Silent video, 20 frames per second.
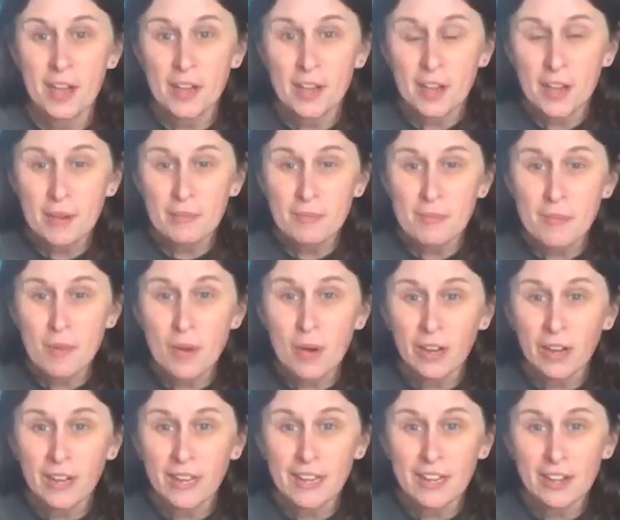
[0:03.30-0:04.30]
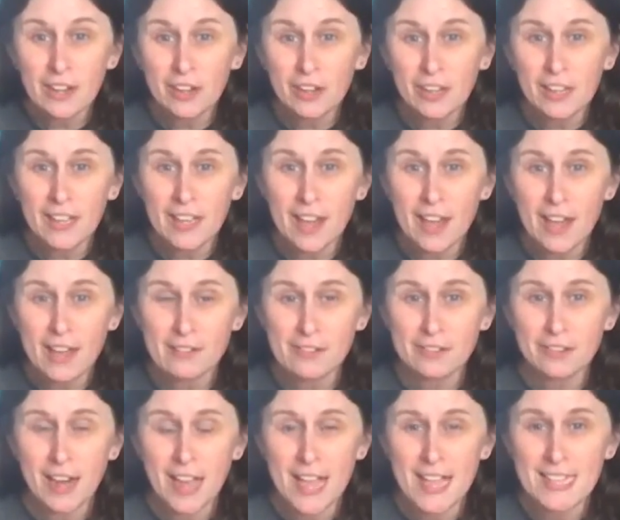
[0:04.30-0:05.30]
Good morning, early on
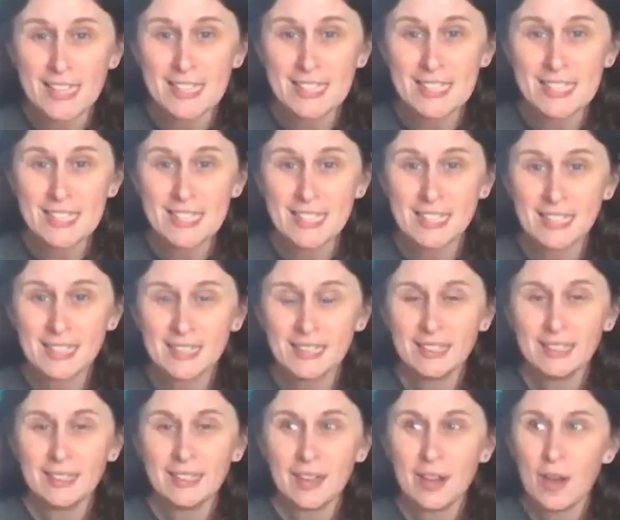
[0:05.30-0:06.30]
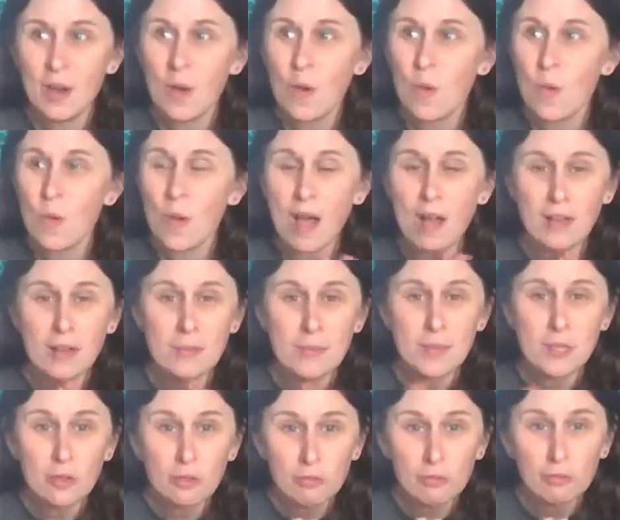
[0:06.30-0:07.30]
friends. Welcome
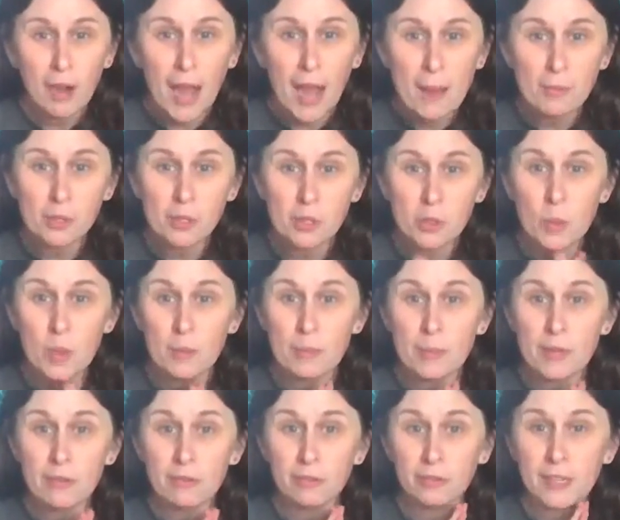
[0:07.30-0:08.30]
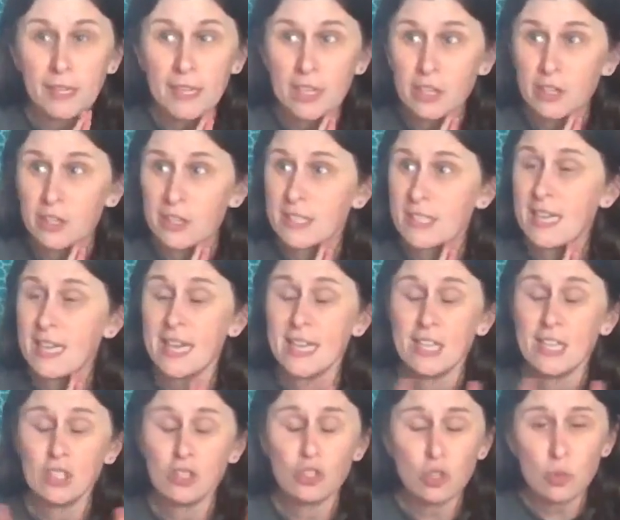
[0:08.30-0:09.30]
to Rhymers Will Be Readers. Today
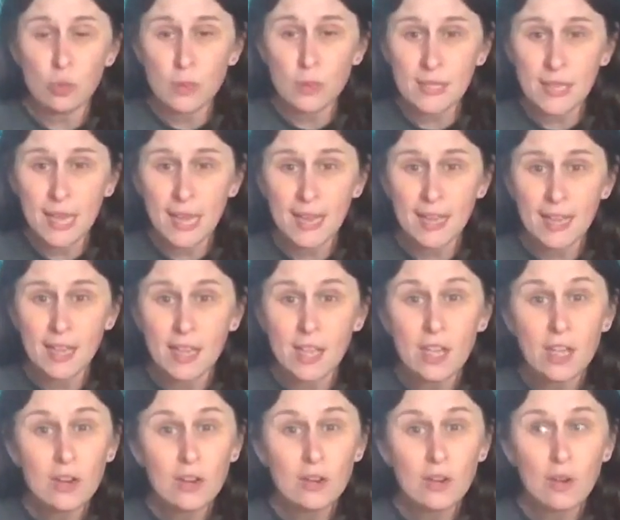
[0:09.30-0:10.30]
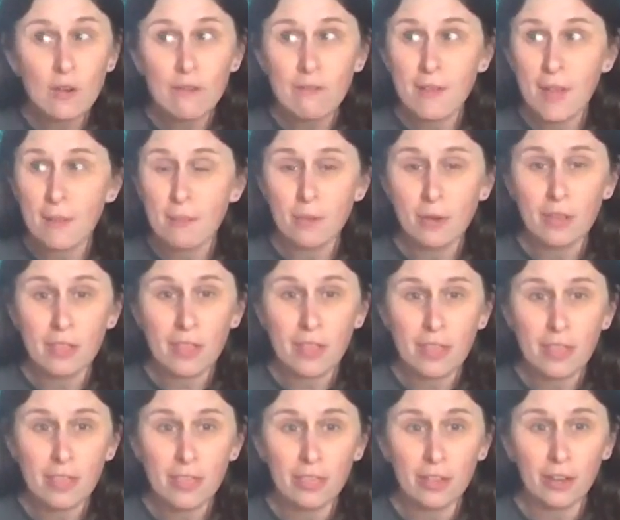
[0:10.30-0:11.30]
is Tuesday, November the
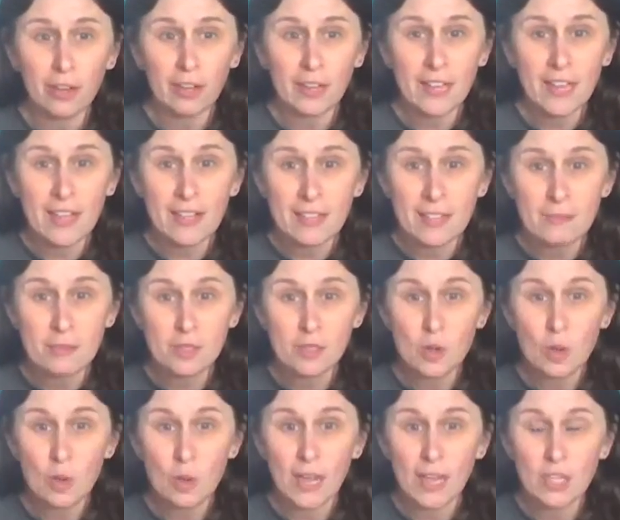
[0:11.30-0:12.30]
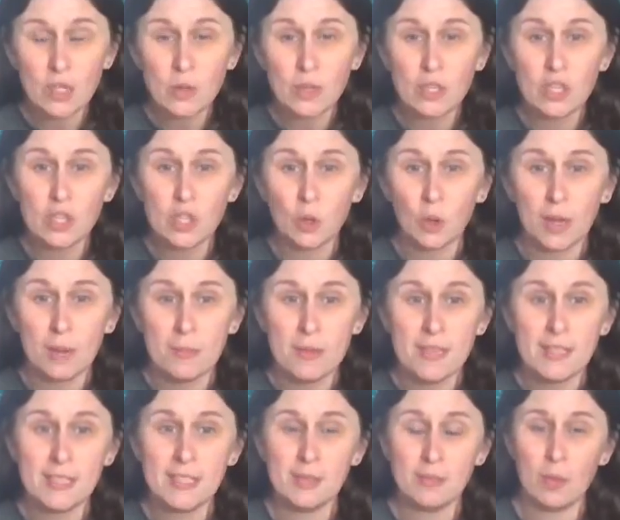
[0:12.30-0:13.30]
30th. I'm so glad you can join me
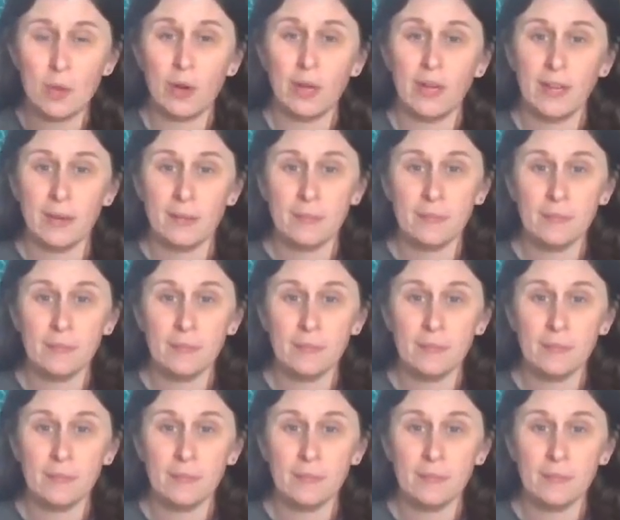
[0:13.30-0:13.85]
this morning.